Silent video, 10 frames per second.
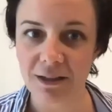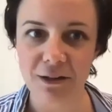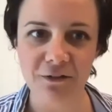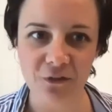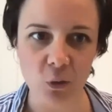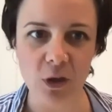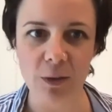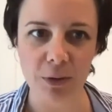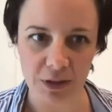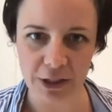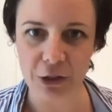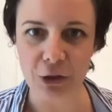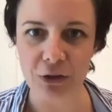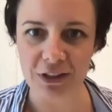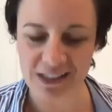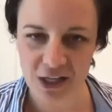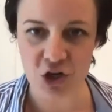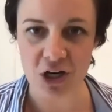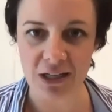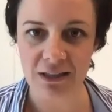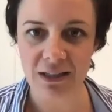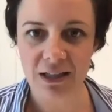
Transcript: for a political decision.